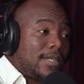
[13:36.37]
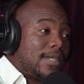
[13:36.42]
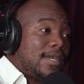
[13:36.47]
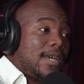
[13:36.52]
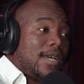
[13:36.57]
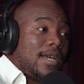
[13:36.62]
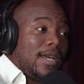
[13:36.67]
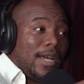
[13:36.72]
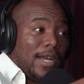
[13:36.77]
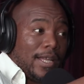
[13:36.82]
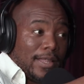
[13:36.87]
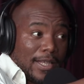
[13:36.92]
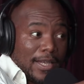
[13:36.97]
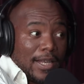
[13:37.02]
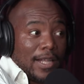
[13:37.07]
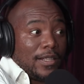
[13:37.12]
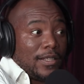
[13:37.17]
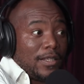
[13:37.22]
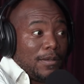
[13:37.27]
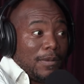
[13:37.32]
And then
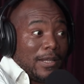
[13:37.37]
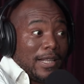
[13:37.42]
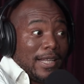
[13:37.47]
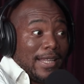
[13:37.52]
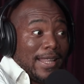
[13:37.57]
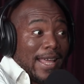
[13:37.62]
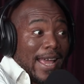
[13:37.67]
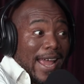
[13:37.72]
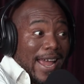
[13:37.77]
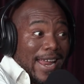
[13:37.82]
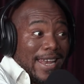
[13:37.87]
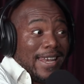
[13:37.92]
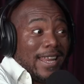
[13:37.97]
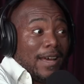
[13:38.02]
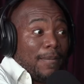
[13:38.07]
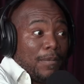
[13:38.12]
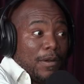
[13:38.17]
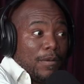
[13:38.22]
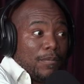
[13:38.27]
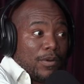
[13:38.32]
ultimately they end
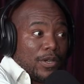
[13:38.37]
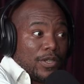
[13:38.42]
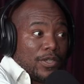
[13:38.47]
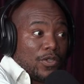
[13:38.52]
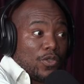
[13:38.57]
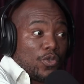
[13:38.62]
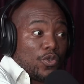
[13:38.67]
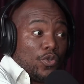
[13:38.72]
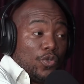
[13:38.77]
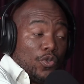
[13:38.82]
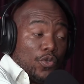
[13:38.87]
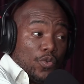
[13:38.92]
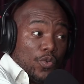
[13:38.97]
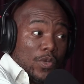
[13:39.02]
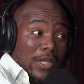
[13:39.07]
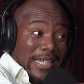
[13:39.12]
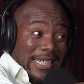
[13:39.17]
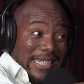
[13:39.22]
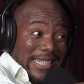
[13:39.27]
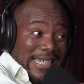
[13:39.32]
up in prison to do
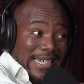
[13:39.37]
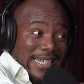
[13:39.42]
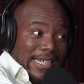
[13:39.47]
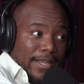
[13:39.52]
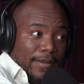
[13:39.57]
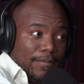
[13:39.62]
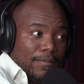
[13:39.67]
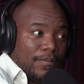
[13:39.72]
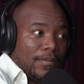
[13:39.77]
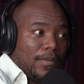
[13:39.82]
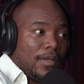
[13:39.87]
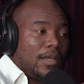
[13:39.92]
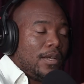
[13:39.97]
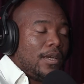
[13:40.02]
the time